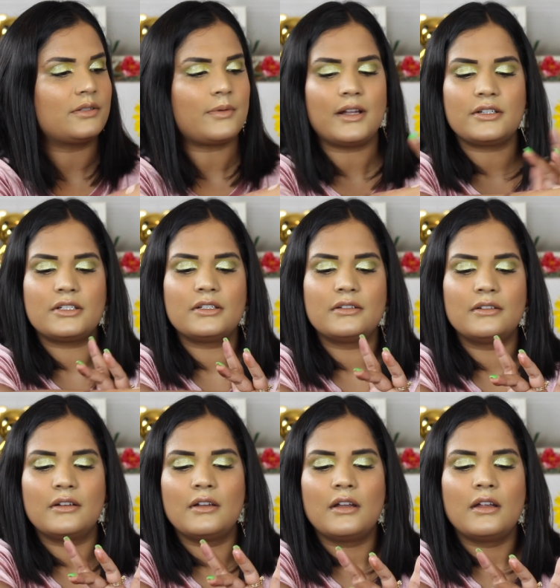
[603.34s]
to swatch.
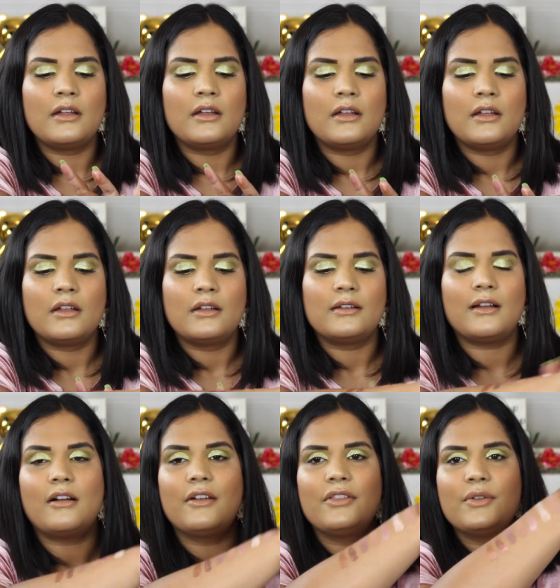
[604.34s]

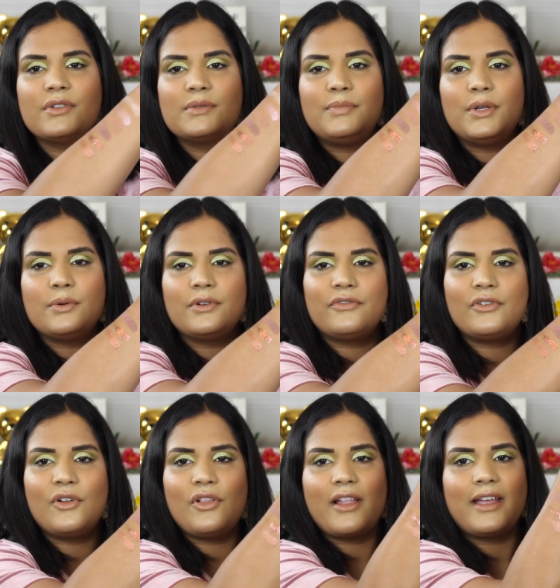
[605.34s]
Aren't those
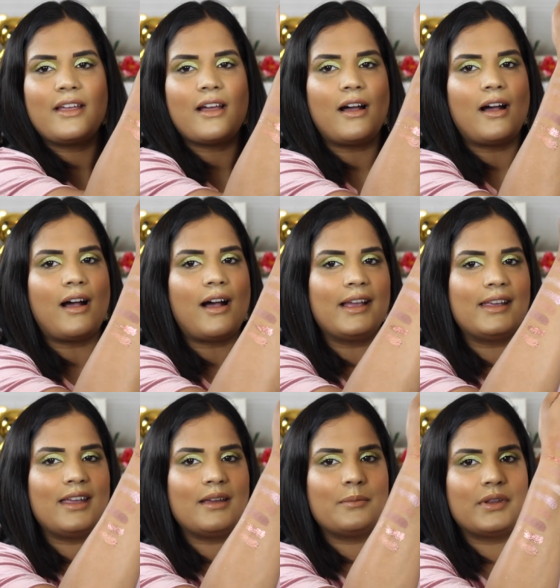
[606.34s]
beautiful? Like, I
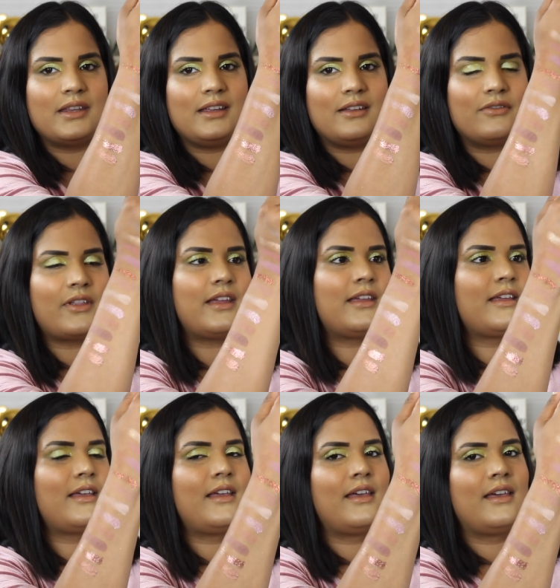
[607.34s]
can't believe,
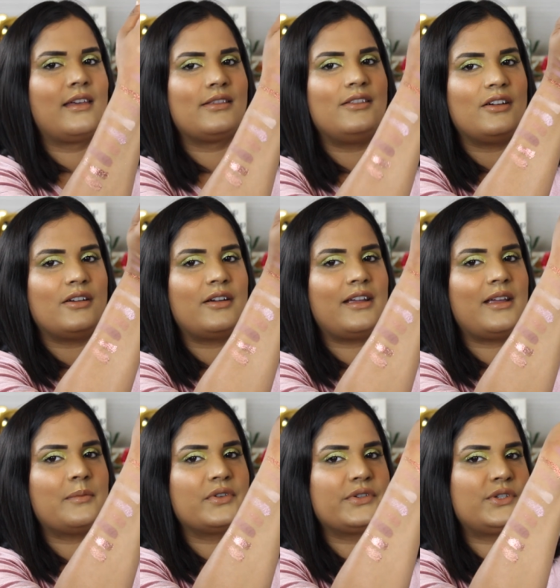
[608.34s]
like, they're
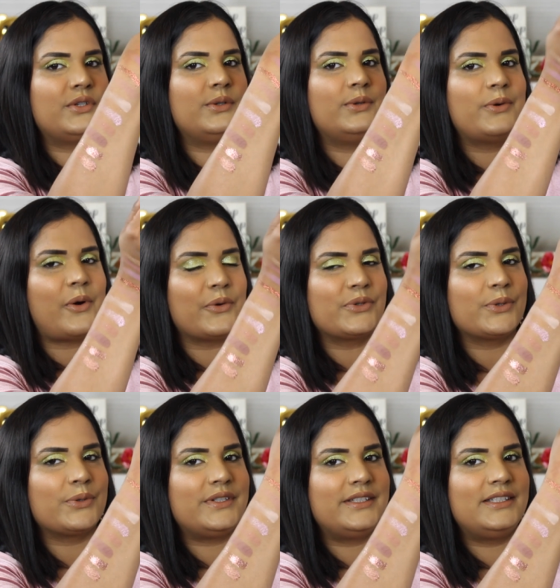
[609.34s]
able to
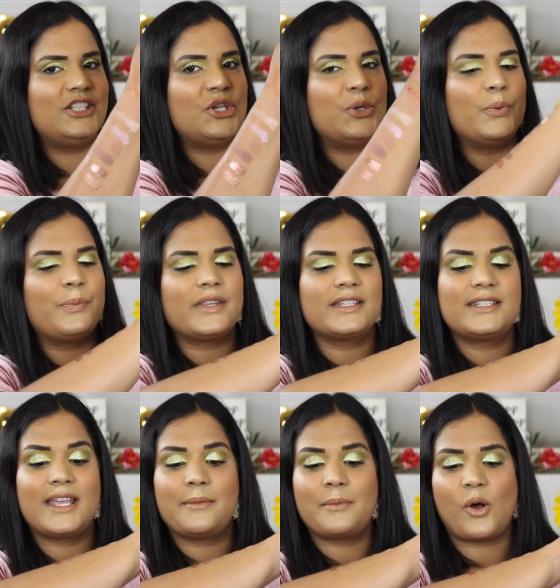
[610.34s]
also dupe the
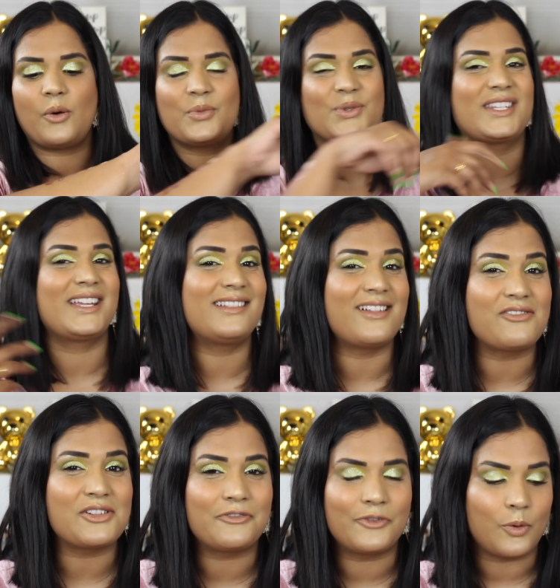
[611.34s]
same almost like
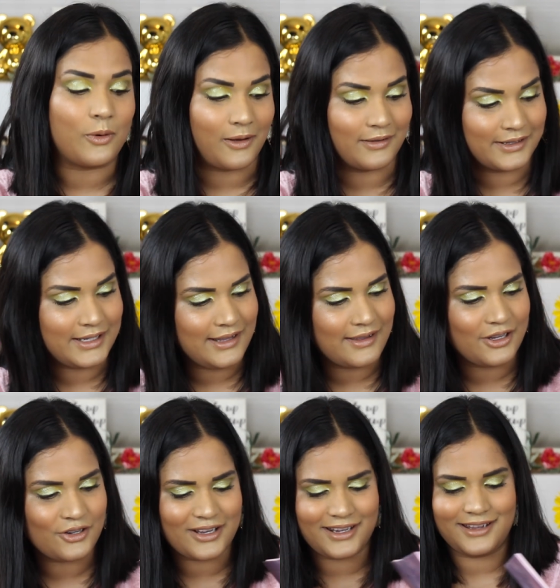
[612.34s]
level of quality that
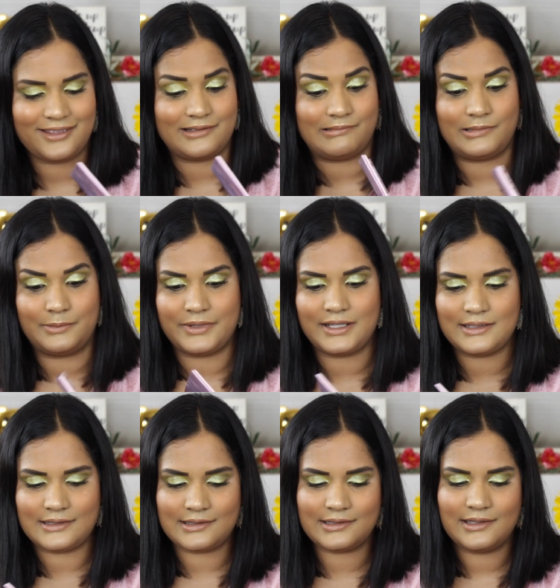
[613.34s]
you're getting in the Huda
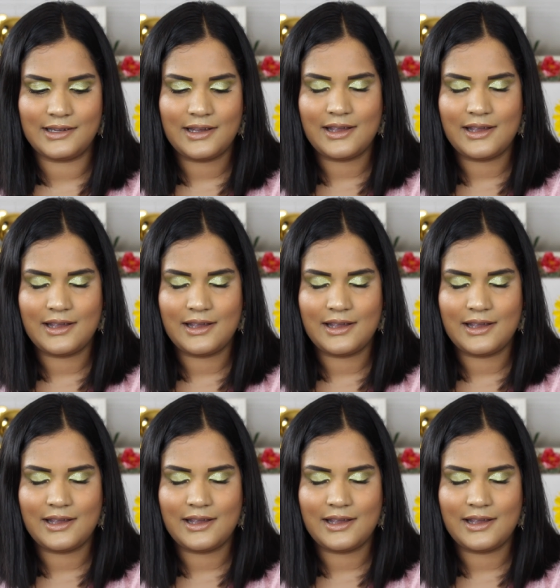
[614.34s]
palette,